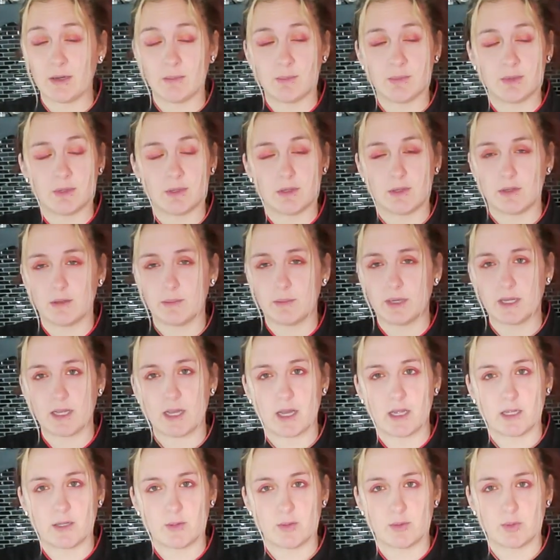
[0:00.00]
Oh my
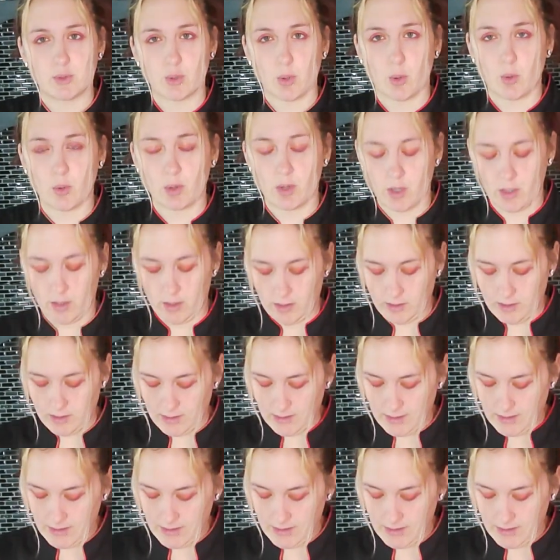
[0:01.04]
God, so good.